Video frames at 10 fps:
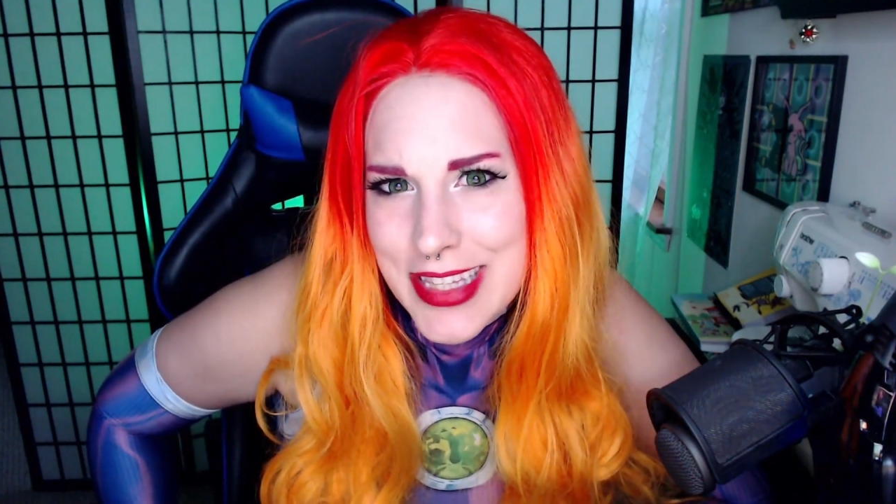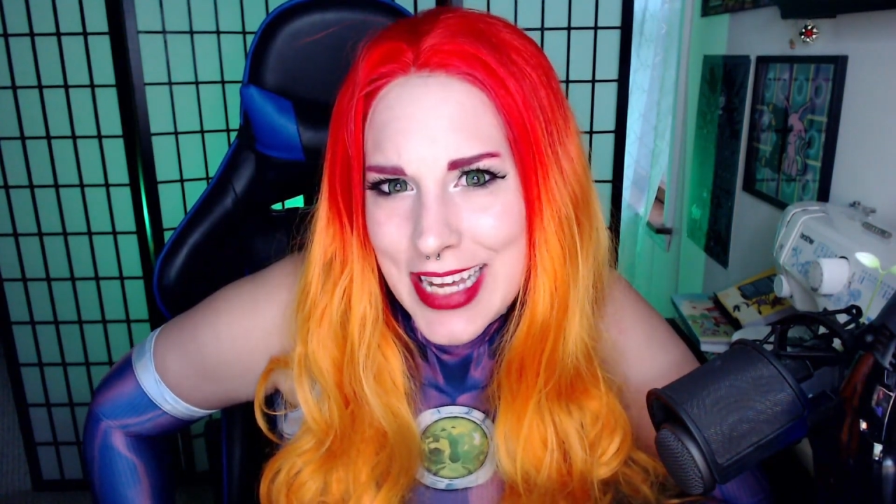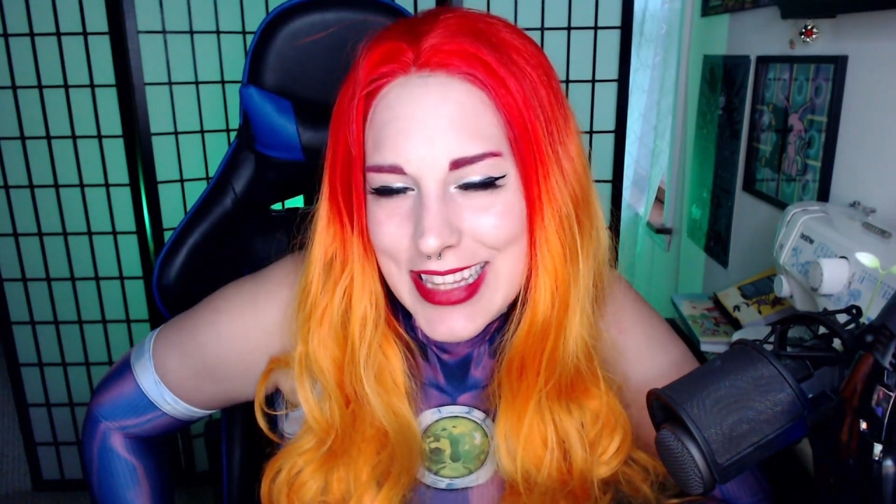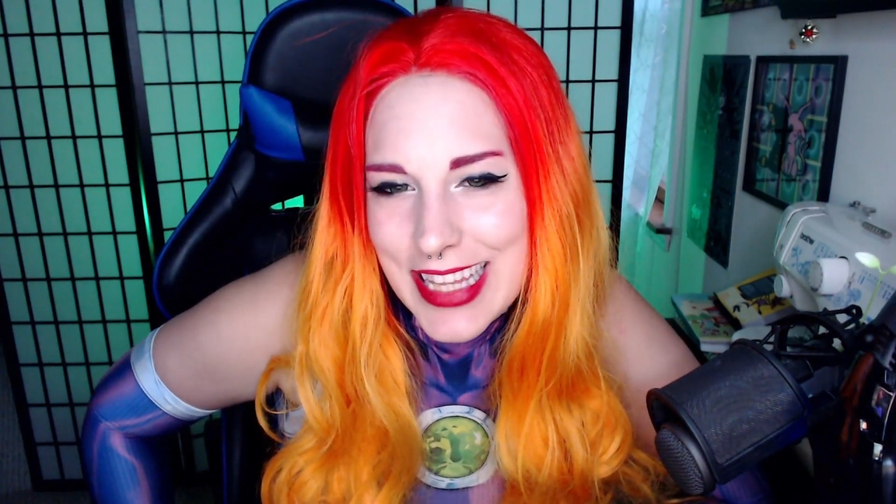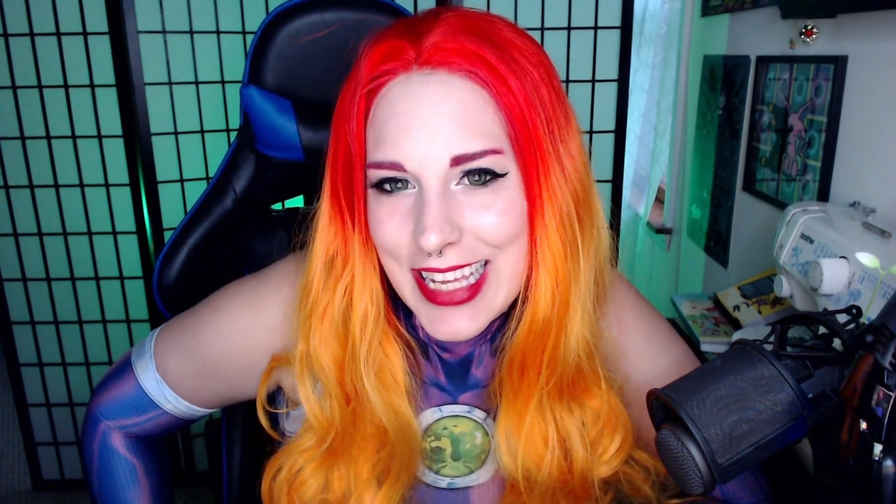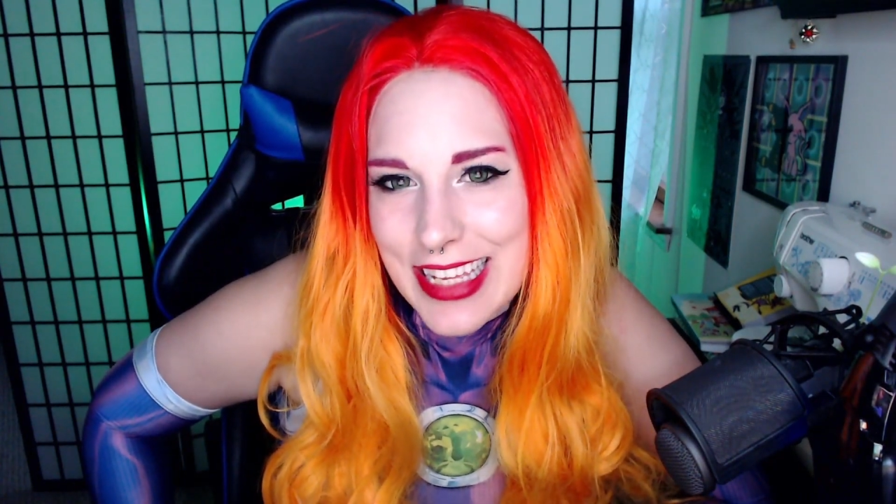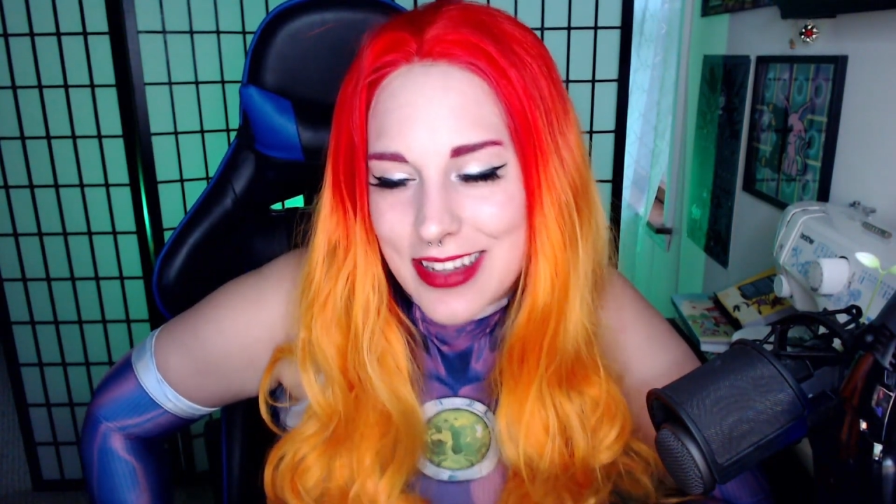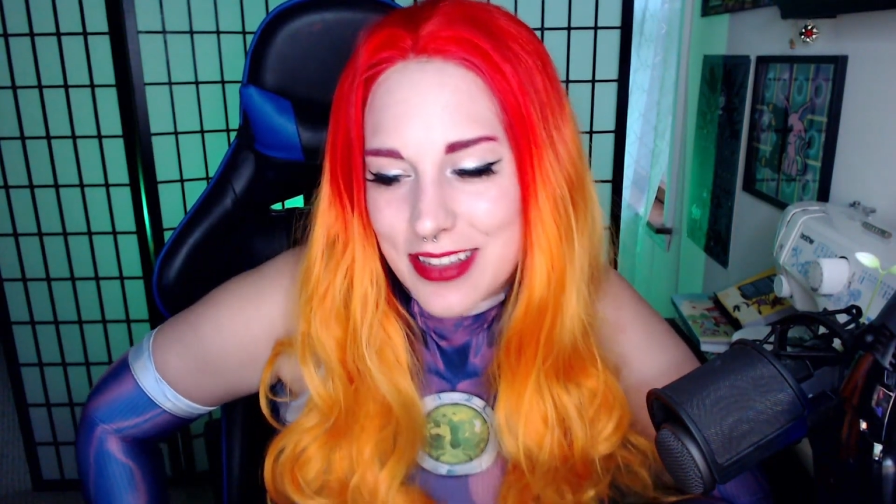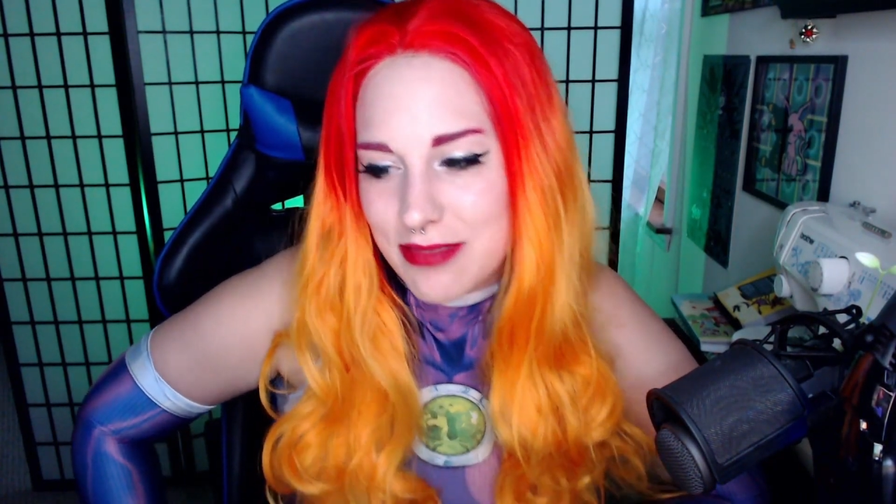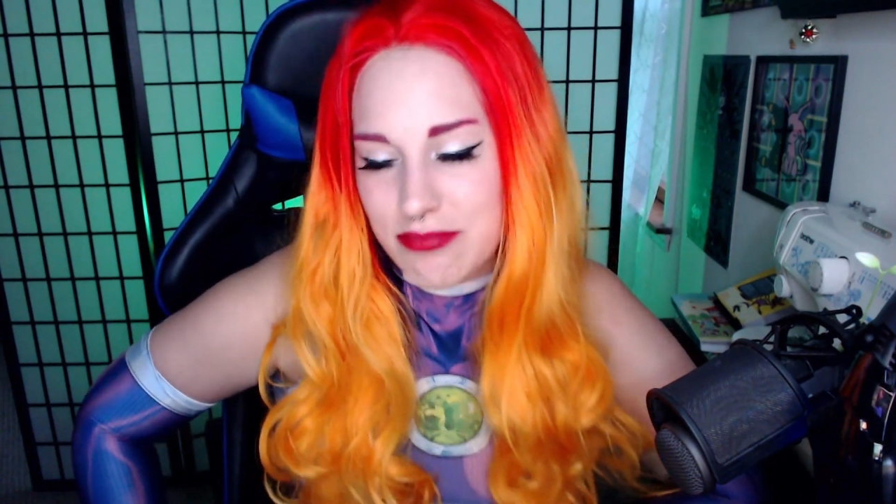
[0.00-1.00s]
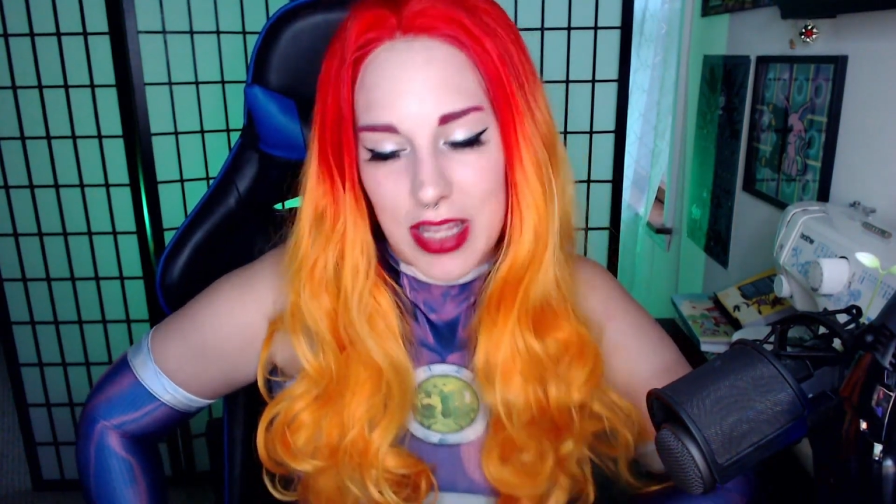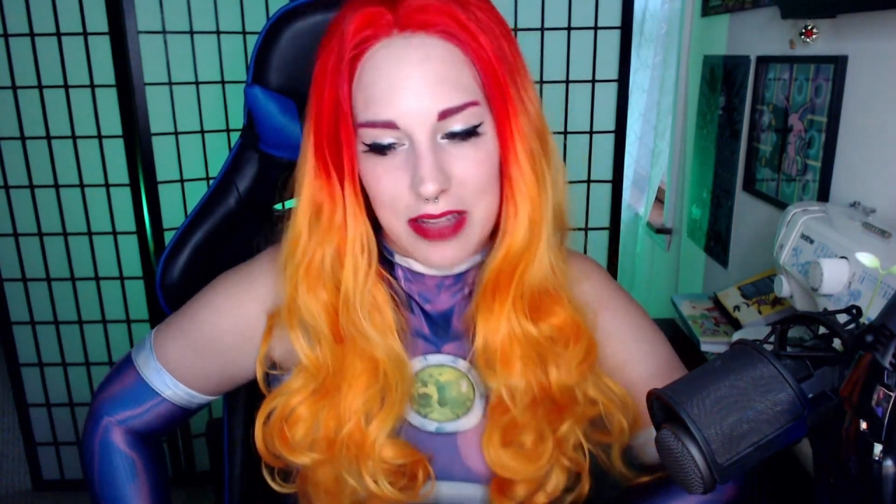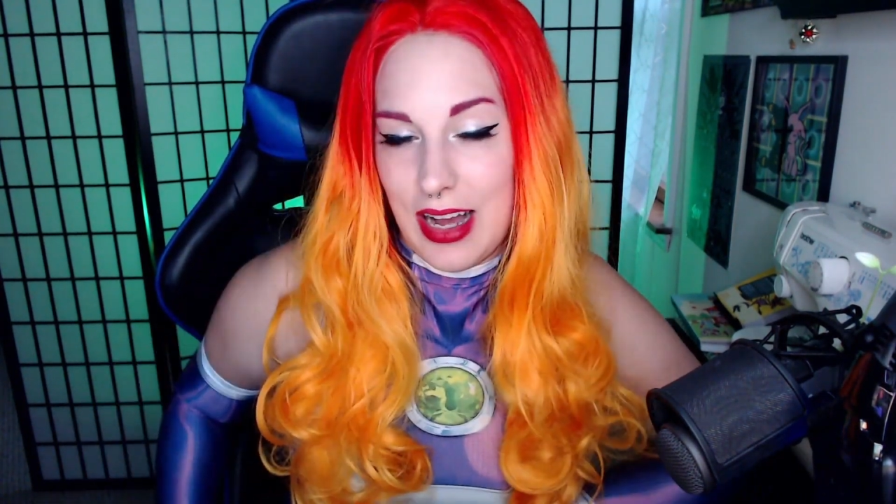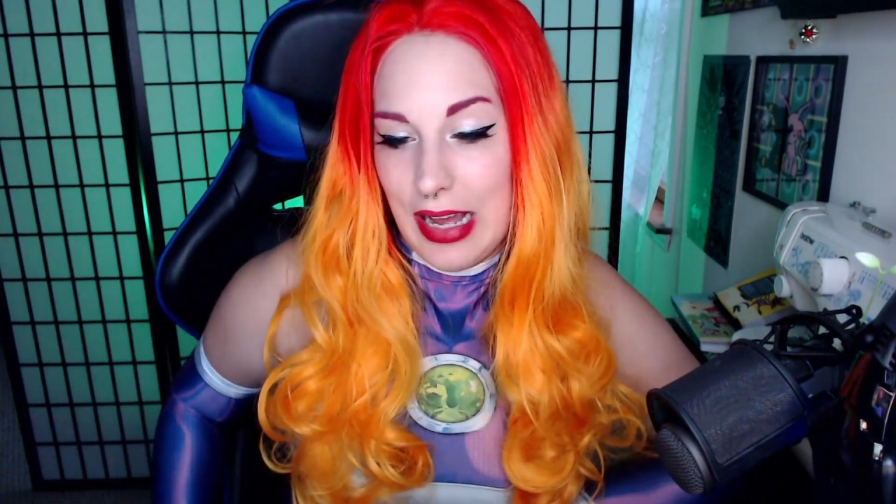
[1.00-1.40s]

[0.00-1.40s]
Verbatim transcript: that thing like,